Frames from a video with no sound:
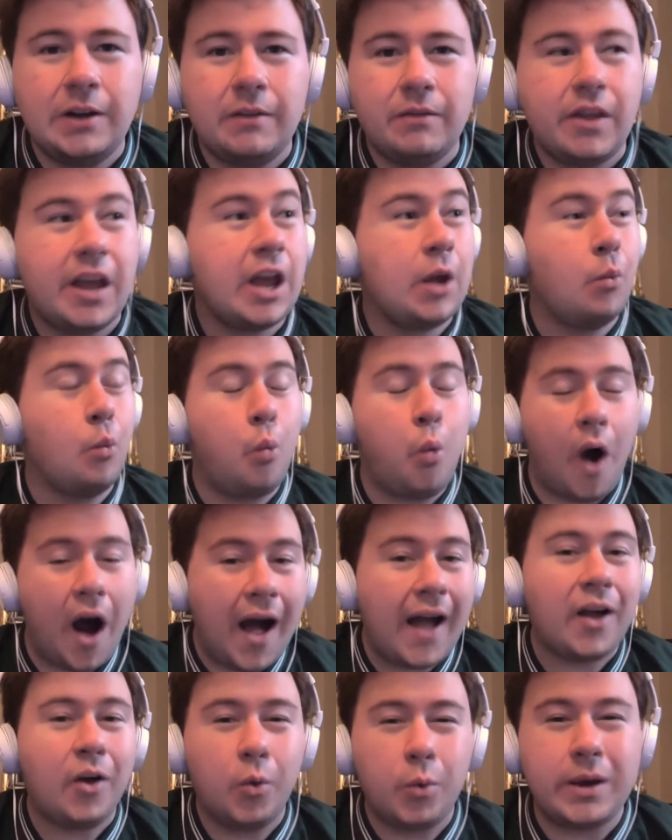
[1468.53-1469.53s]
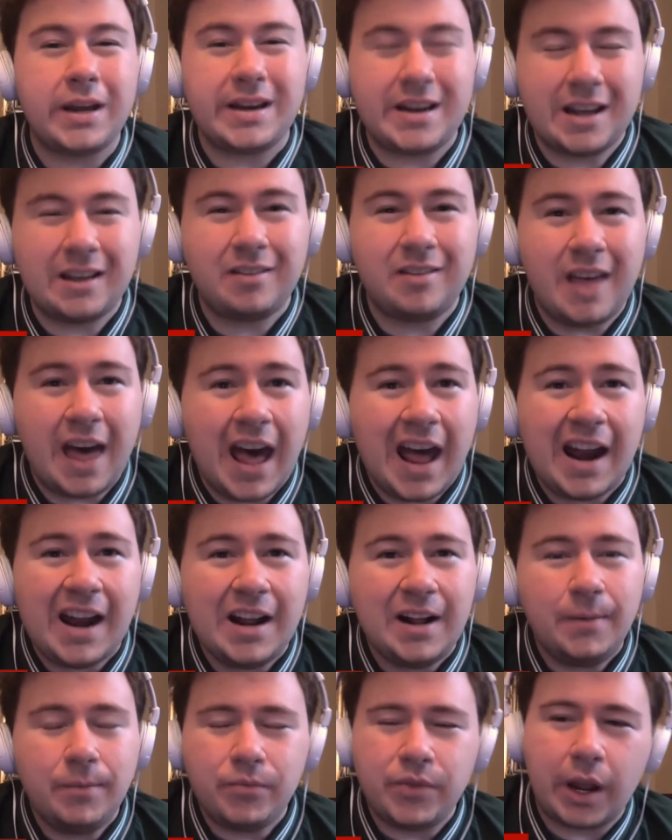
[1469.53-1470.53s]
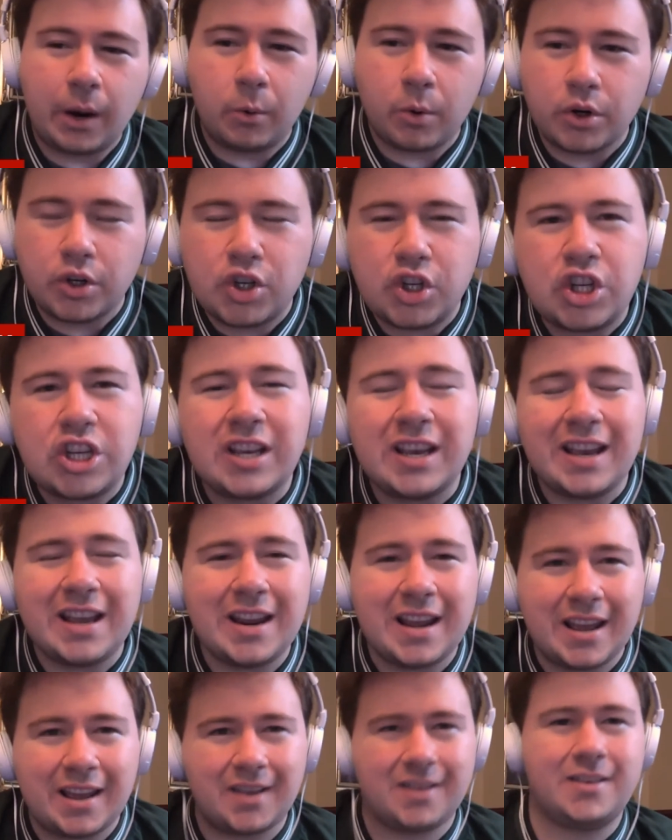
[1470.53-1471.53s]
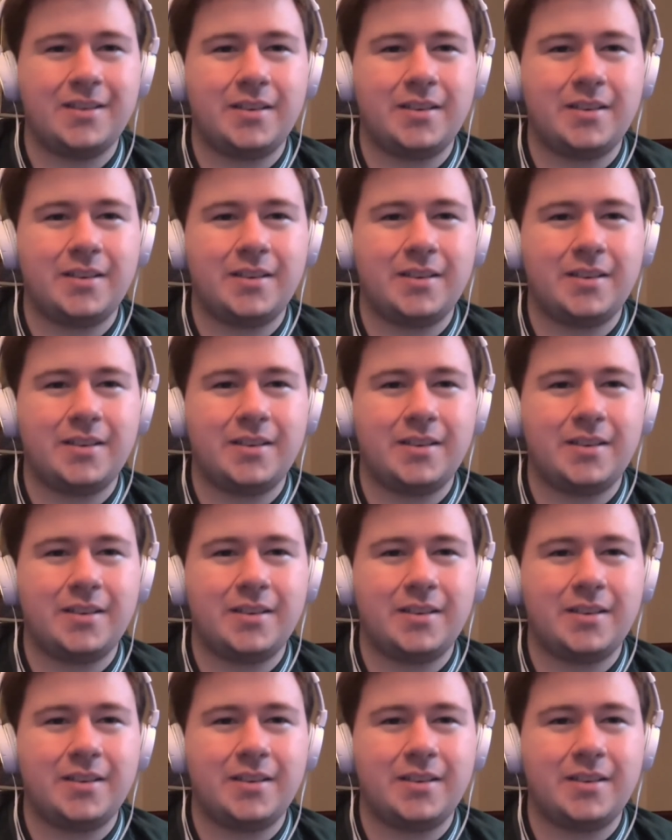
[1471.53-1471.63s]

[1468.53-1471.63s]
And while we did that, they were cheating.